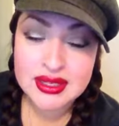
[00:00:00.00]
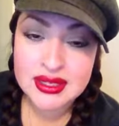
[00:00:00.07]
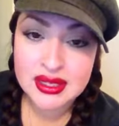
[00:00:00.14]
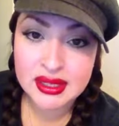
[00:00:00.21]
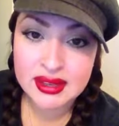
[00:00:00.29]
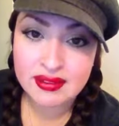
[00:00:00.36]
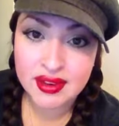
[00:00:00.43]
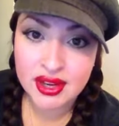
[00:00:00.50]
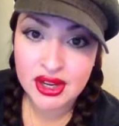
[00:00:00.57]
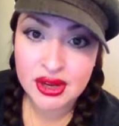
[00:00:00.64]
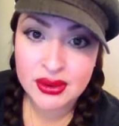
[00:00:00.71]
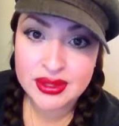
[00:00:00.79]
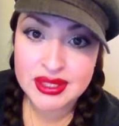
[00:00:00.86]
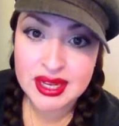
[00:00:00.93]
silly
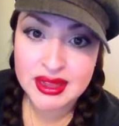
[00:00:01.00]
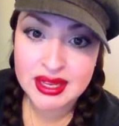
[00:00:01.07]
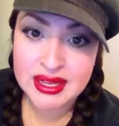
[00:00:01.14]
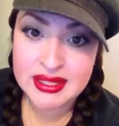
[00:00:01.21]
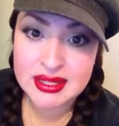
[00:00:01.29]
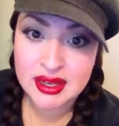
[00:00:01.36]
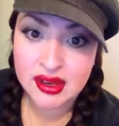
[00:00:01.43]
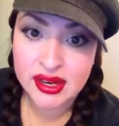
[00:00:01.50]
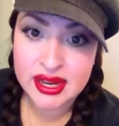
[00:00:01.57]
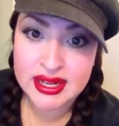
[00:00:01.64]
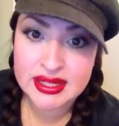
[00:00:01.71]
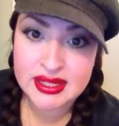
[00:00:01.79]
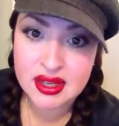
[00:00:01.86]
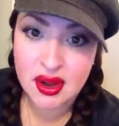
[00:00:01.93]
video. It's nothing
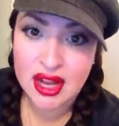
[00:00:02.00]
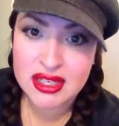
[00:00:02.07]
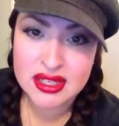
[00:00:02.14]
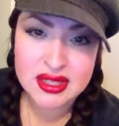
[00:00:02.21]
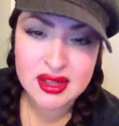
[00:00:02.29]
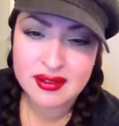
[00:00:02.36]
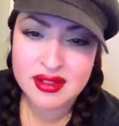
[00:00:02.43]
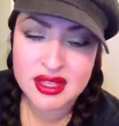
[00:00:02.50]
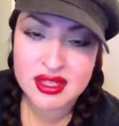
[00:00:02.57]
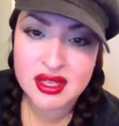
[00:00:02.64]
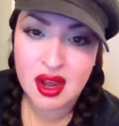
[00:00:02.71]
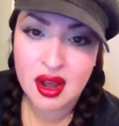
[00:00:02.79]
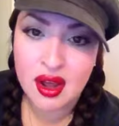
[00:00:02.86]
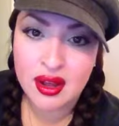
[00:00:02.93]
serious. So I just love the
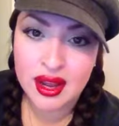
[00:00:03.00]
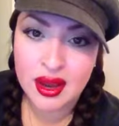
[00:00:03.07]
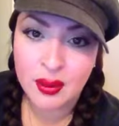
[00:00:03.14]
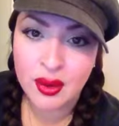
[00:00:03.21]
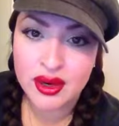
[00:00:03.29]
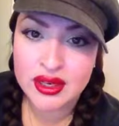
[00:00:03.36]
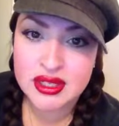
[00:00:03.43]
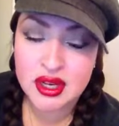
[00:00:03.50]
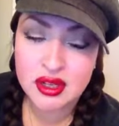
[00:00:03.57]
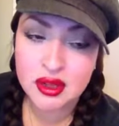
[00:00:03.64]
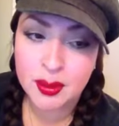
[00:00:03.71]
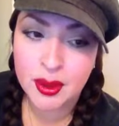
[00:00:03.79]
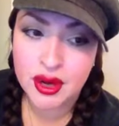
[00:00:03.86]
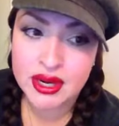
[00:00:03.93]
song and we're going to
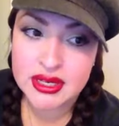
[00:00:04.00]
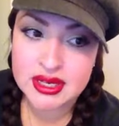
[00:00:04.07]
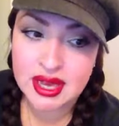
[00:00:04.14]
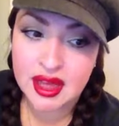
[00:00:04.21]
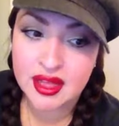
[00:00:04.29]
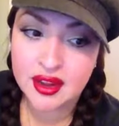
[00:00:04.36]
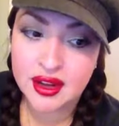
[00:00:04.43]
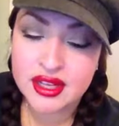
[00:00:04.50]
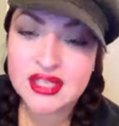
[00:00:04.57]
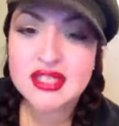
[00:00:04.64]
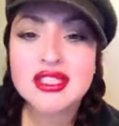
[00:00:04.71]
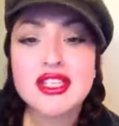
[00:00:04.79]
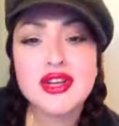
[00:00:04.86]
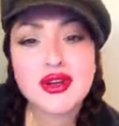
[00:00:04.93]
start the party together cuz
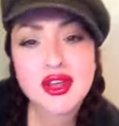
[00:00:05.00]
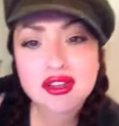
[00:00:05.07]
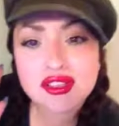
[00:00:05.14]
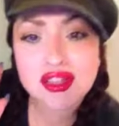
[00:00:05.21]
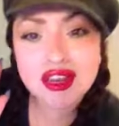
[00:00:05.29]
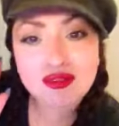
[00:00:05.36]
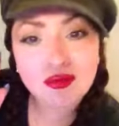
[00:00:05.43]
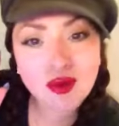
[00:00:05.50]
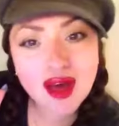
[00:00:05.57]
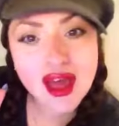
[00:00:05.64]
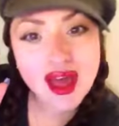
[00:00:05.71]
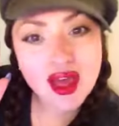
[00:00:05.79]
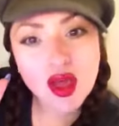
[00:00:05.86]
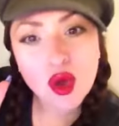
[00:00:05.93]
it's New Year's Eve.
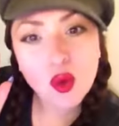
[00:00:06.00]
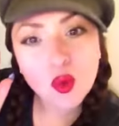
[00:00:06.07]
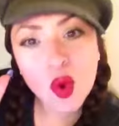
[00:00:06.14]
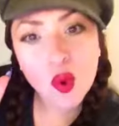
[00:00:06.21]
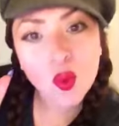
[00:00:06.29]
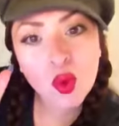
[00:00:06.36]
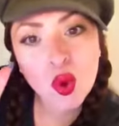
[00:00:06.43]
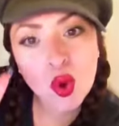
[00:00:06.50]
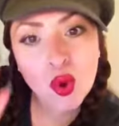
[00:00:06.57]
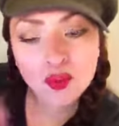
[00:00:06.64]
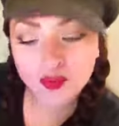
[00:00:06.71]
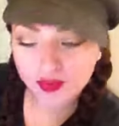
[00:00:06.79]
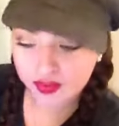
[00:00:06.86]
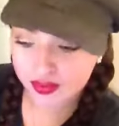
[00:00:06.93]
What? Woo
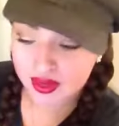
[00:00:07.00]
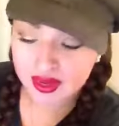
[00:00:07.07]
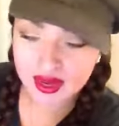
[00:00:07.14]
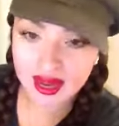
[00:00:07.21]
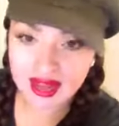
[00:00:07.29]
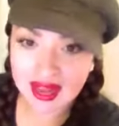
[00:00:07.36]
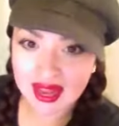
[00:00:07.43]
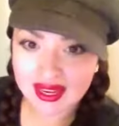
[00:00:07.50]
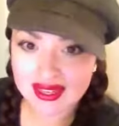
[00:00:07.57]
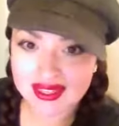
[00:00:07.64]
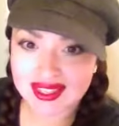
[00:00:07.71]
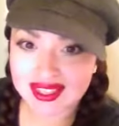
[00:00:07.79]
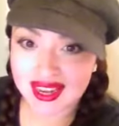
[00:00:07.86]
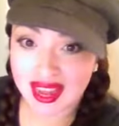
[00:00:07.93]
woo.
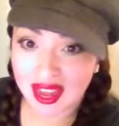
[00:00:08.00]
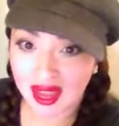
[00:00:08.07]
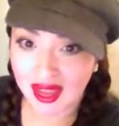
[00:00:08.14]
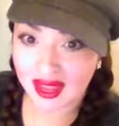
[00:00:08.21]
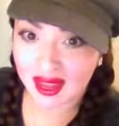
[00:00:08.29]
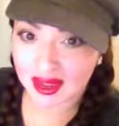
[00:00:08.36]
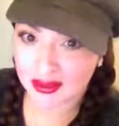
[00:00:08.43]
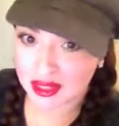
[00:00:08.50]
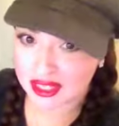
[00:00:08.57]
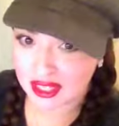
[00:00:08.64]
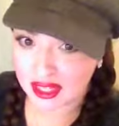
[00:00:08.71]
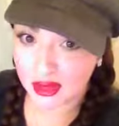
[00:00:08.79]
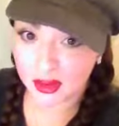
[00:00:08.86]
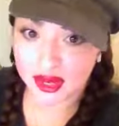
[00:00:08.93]
And today, um, just a
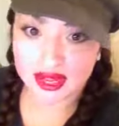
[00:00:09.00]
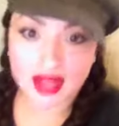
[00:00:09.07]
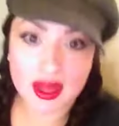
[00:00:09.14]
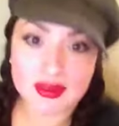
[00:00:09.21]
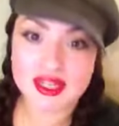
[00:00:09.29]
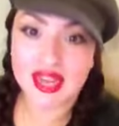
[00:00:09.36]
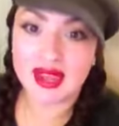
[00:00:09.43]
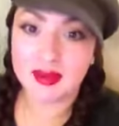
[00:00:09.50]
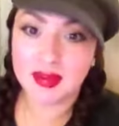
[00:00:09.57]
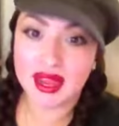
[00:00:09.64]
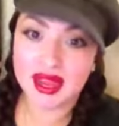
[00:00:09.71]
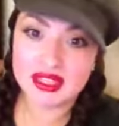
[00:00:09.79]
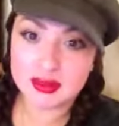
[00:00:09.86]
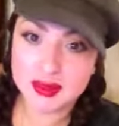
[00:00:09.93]
little quick update.
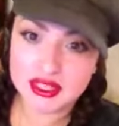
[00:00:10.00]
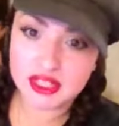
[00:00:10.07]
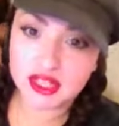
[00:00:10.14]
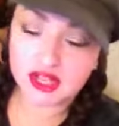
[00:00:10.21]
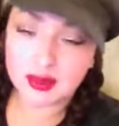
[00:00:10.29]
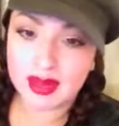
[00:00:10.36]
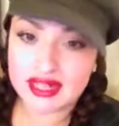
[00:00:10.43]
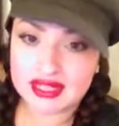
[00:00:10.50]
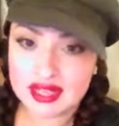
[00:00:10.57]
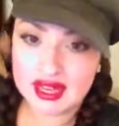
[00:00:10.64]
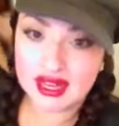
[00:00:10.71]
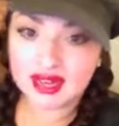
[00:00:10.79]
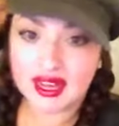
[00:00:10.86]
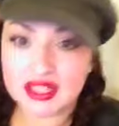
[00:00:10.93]
My husband took my
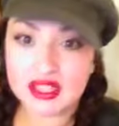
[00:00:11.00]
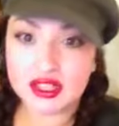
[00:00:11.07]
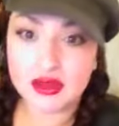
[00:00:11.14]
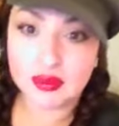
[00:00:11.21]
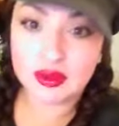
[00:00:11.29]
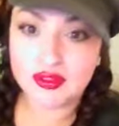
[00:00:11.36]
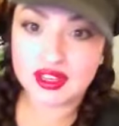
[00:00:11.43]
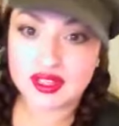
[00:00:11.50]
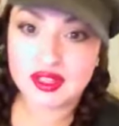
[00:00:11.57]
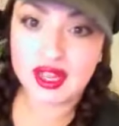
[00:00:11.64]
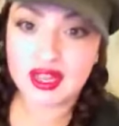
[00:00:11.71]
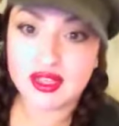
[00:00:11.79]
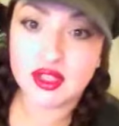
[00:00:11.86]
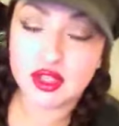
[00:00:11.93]
son and I to the movies
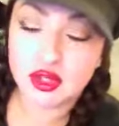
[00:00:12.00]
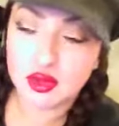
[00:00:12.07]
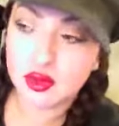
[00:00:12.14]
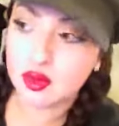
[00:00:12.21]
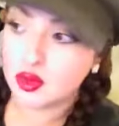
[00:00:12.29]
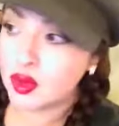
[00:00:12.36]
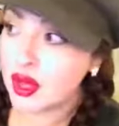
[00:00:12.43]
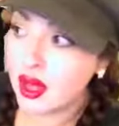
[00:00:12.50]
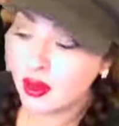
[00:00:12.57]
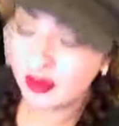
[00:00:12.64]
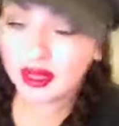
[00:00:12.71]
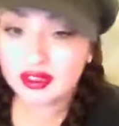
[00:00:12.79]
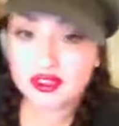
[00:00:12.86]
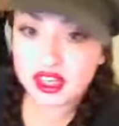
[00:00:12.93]
and to
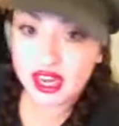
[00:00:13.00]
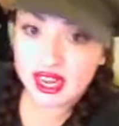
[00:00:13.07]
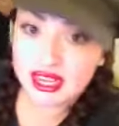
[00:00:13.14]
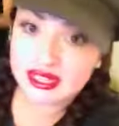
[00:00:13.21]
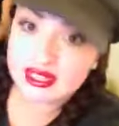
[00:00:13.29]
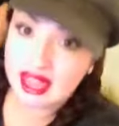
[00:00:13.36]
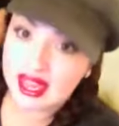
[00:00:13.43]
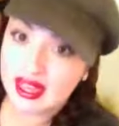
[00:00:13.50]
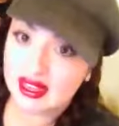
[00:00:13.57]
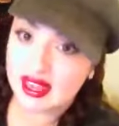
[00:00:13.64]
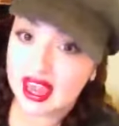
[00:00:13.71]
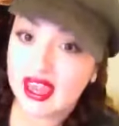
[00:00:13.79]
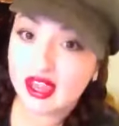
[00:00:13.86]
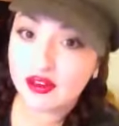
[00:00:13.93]
P.F. Chang's. And
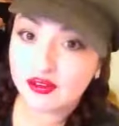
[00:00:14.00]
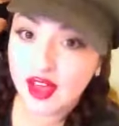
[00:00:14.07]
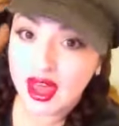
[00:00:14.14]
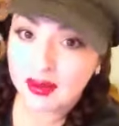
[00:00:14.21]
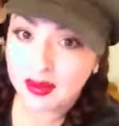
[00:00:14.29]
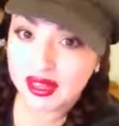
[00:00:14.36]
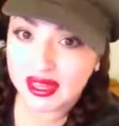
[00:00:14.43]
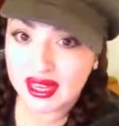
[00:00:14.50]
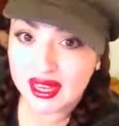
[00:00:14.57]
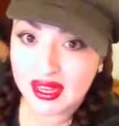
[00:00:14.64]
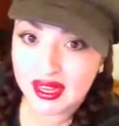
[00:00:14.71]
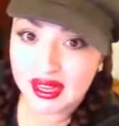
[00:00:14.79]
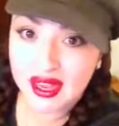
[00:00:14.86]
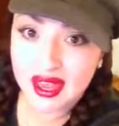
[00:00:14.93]
thank you,
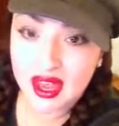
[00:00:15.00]
family,